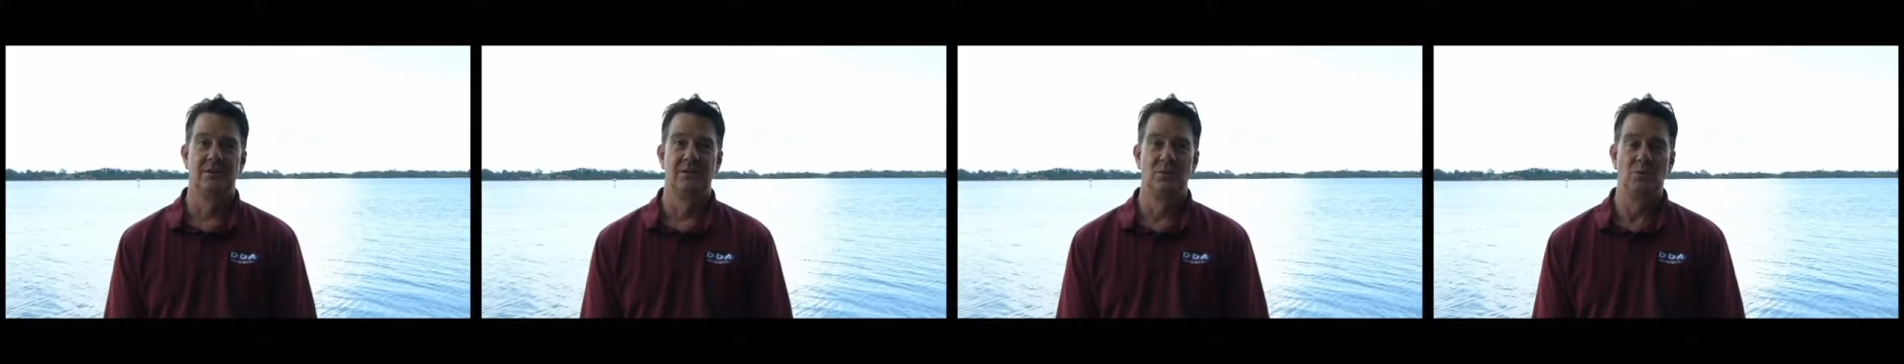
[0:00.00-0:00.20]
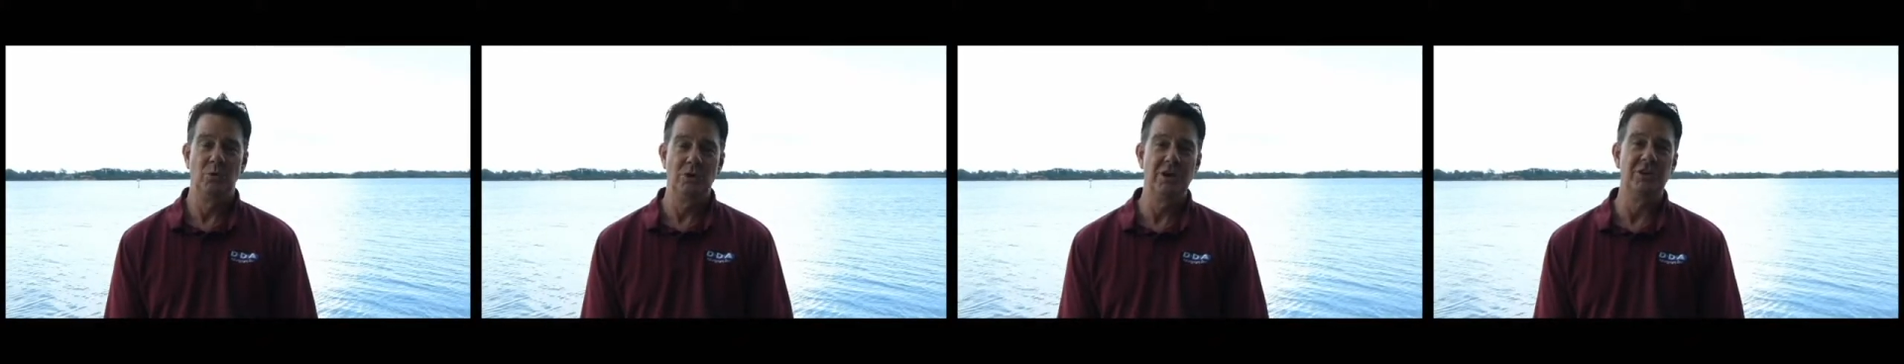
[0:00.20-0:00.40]

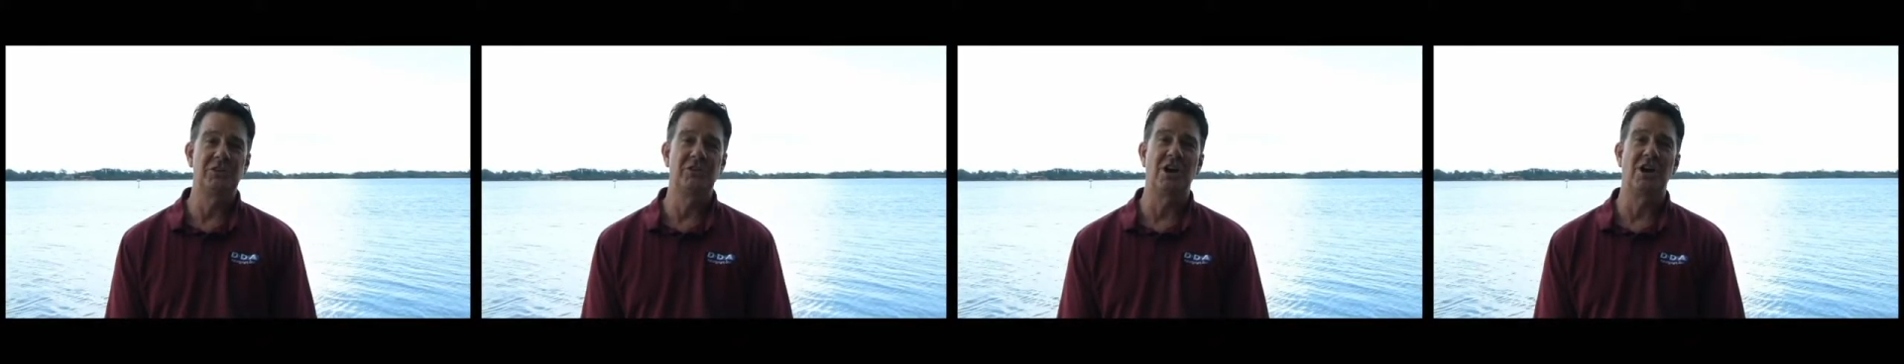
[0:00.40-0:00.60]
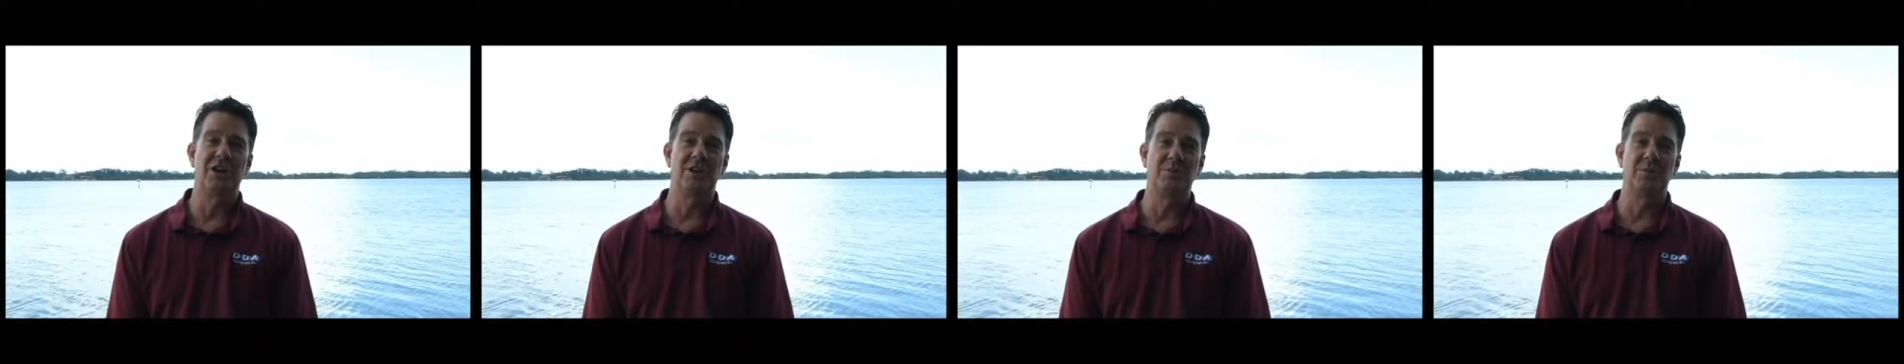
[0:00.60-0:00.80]
We're going to
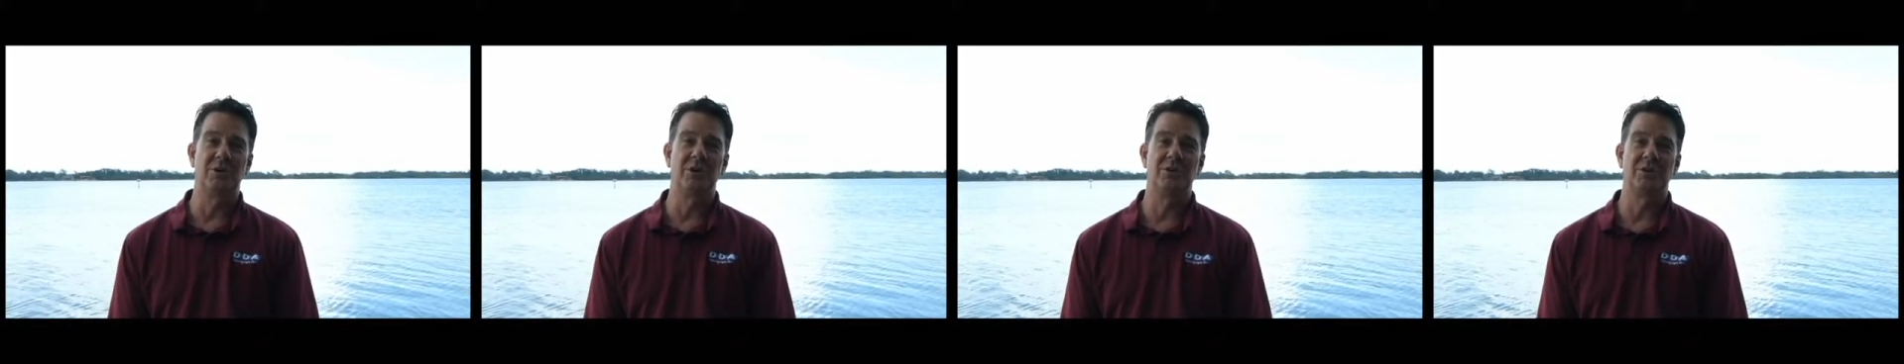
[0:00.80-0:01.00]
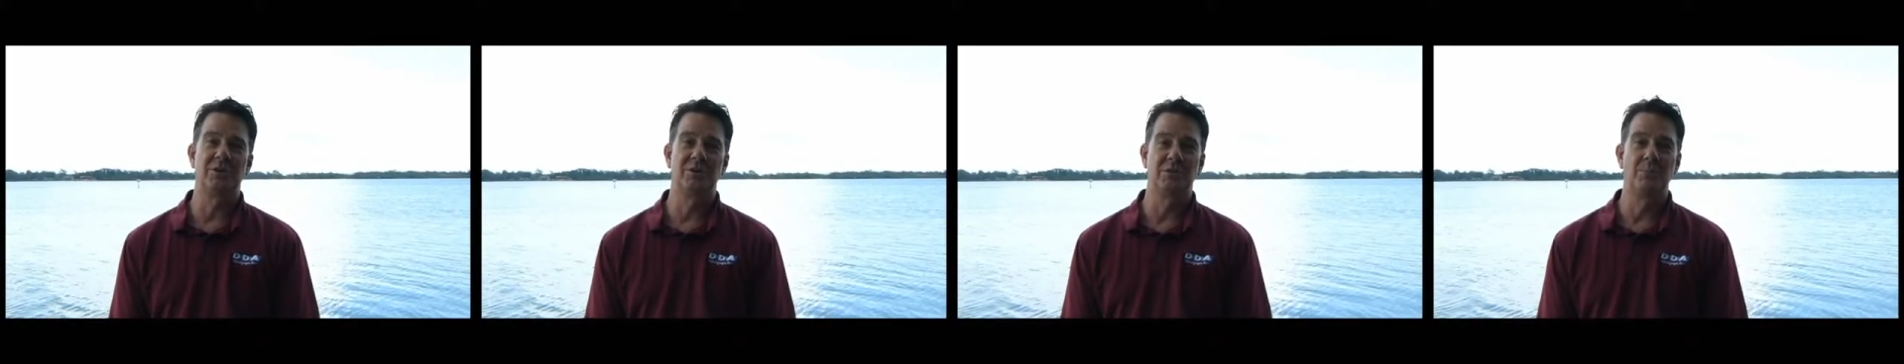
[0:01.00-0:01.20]
talk
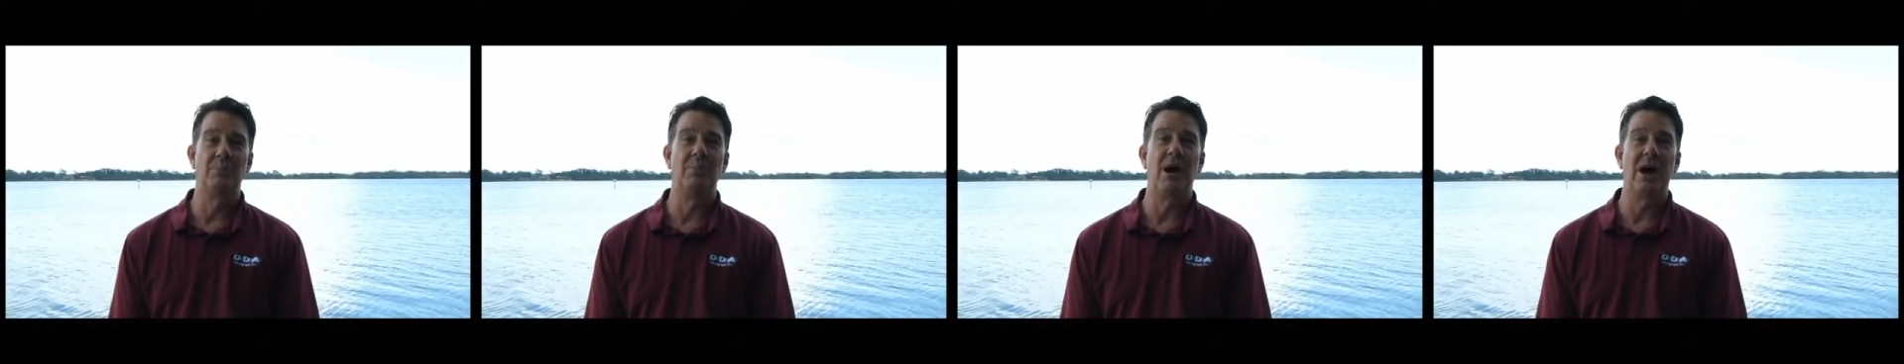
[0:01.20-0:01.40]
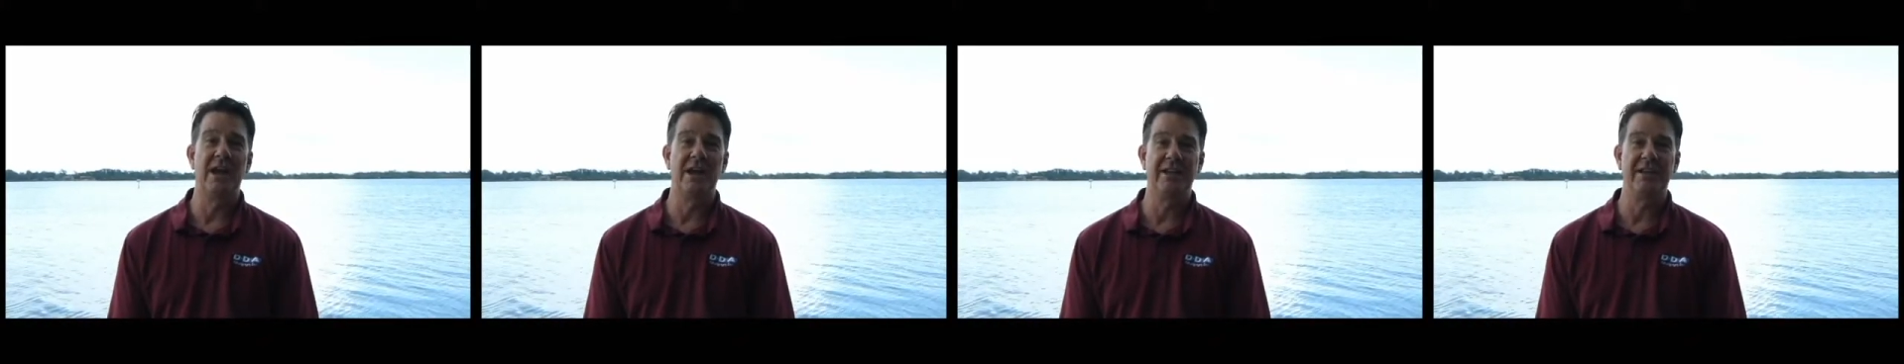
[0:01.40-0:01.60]
about
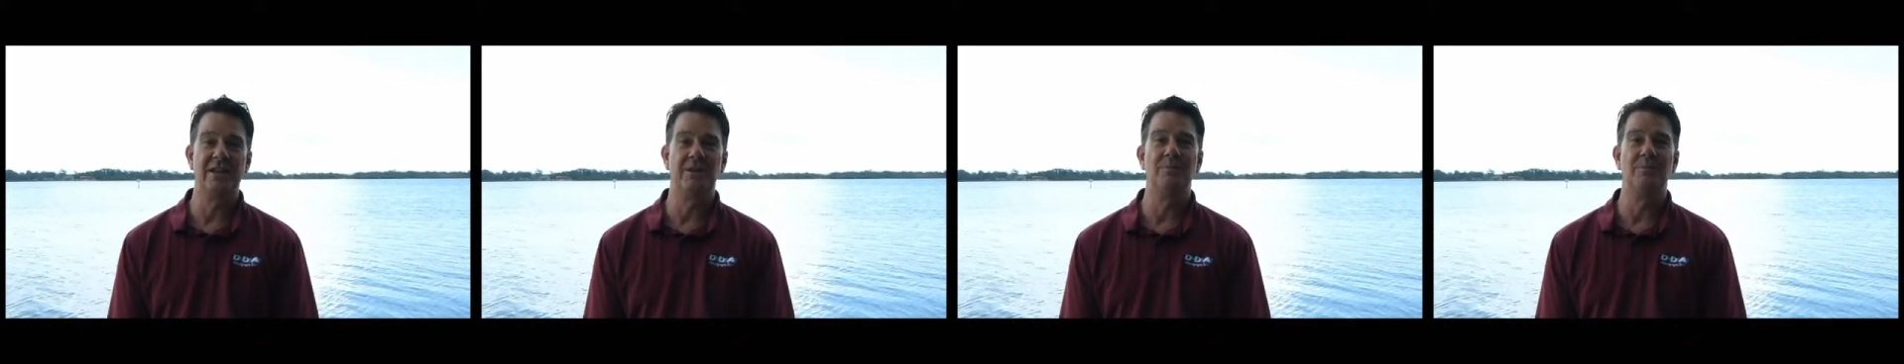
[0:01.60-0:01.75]
buying